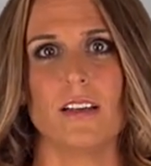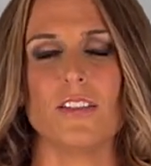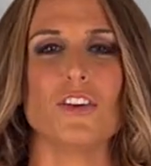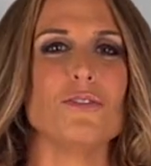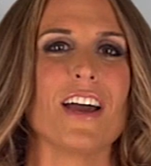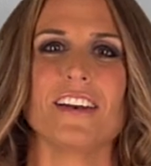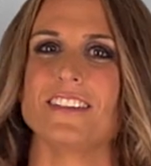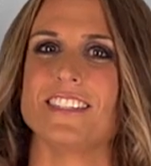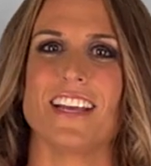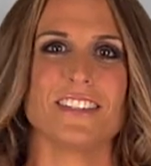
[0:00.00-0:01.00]
The United
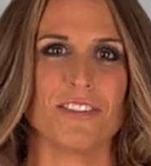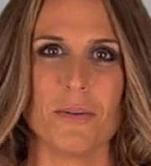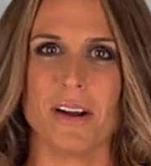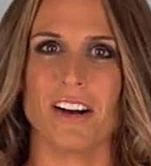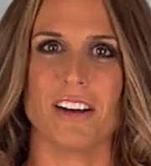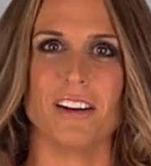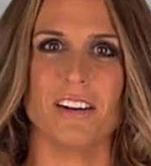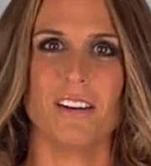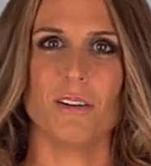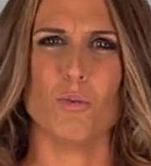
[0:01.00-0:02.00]
States of
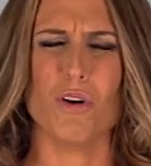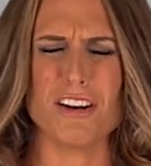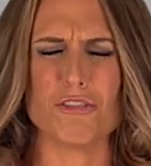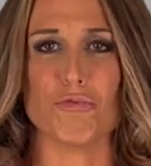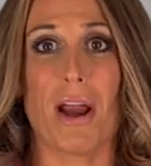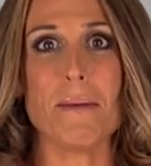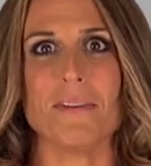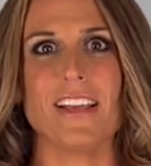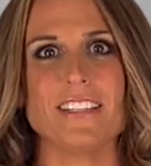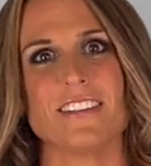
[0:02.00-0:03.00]
America. What a great
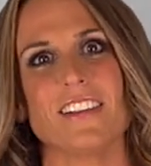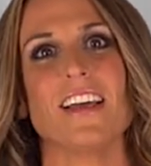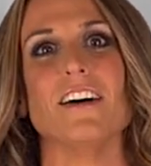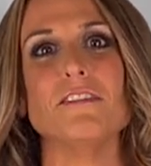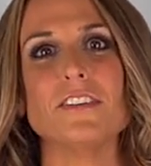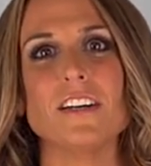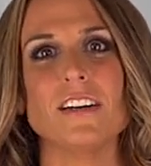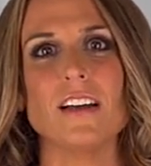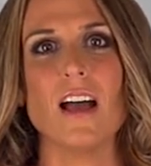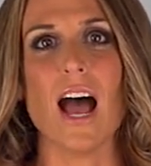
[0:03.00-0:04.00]
place to live.
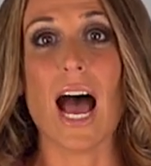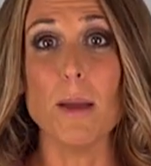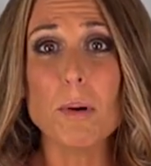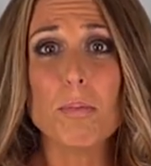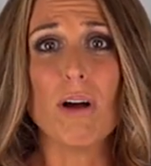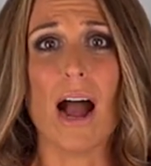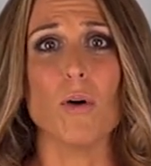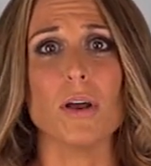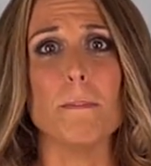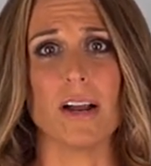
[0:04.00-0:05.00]
I'm a
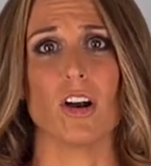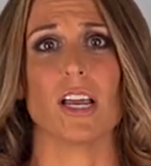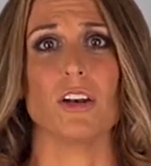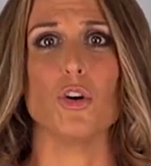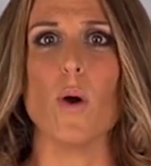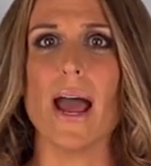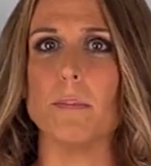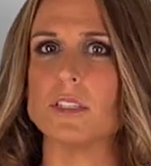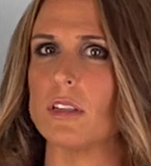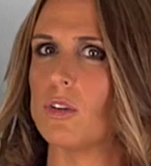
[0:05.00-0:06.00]
proud American who
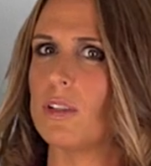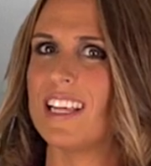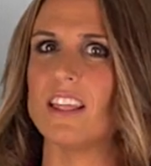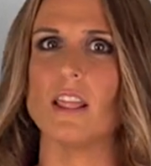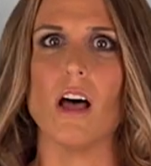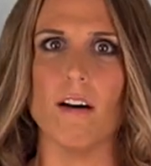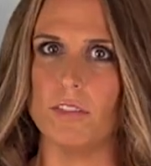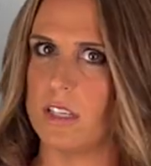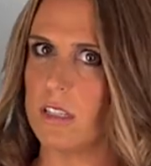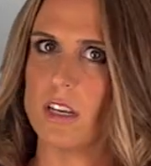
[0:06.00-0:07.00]
absolutely
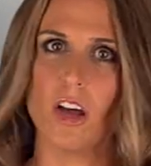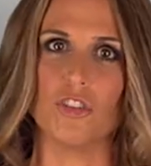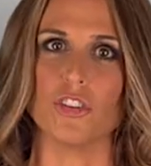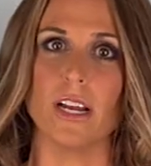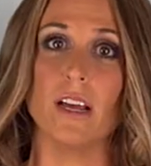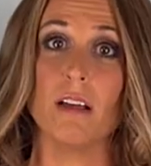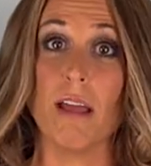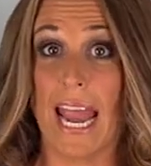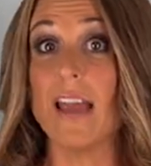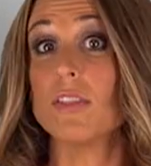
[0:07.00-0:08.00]
loves this country
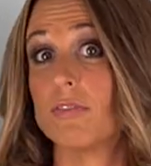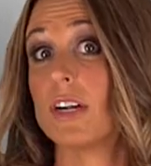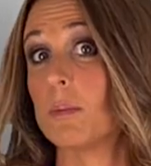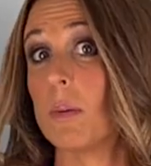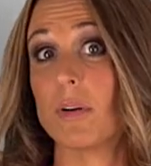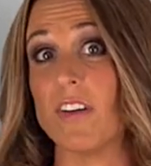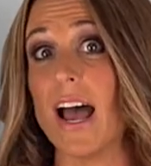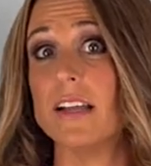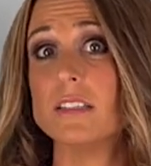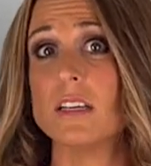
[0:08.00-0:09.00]
and the freedom it
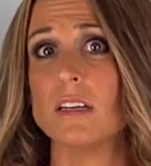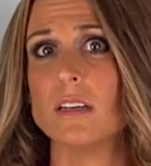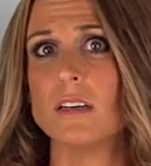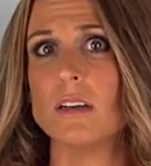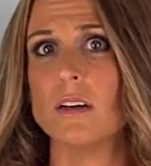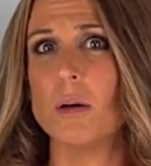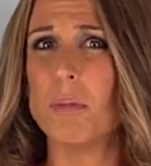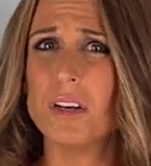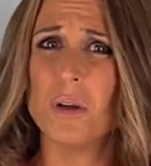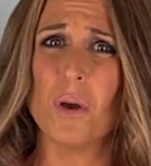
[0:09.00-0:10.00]
provides.
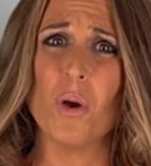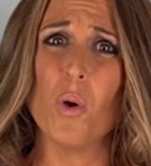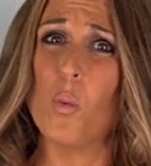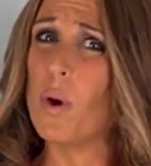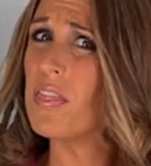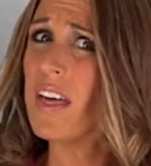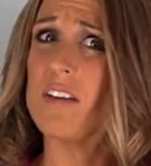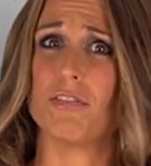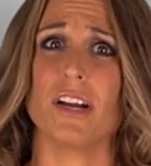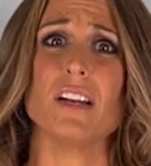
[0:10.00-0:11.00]
But with
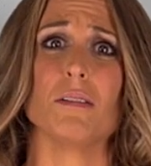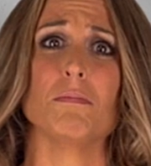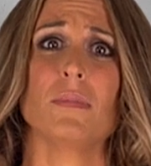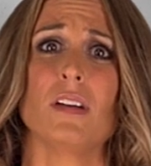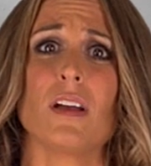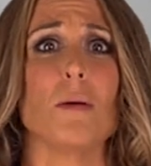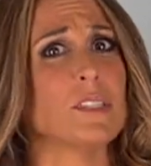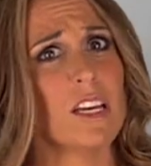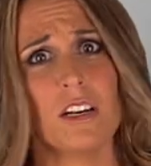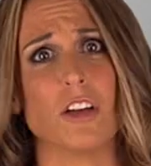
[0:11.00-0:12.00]
that freedom comes
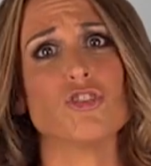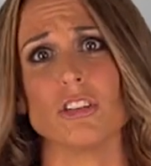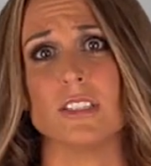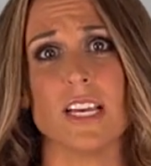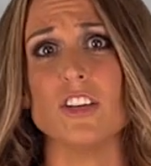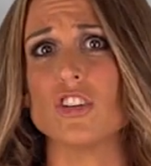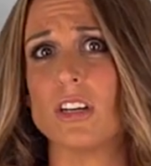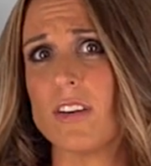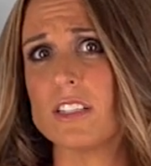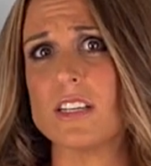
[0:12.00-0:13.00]
the industrialization
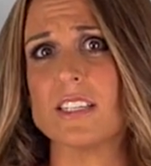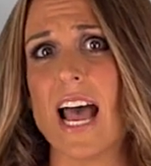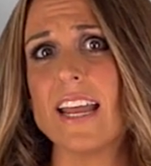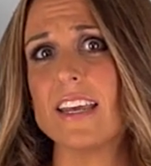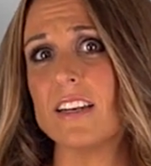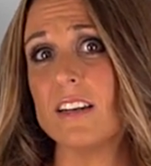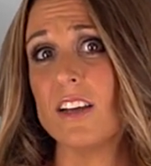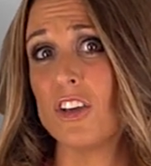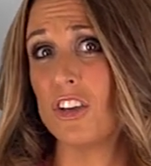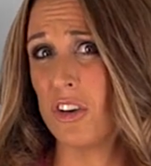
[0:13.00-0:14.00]
of our society, and
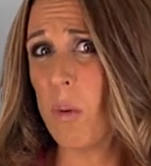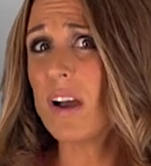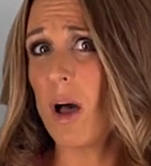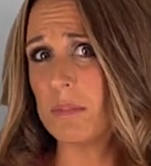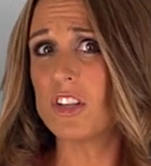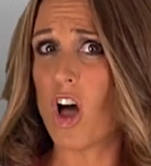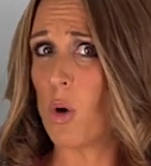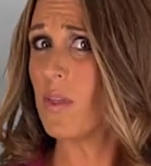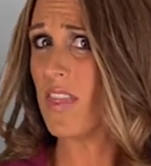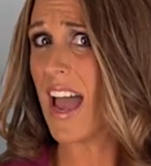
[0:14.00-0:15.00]
you know what comes
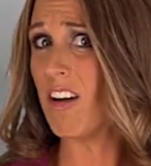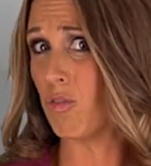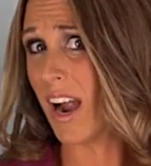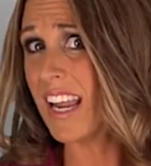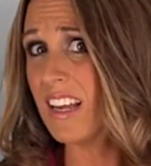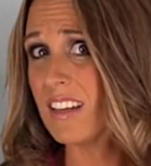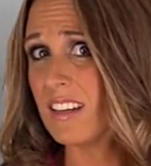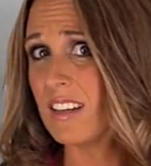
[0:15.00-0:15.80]
along with that, right?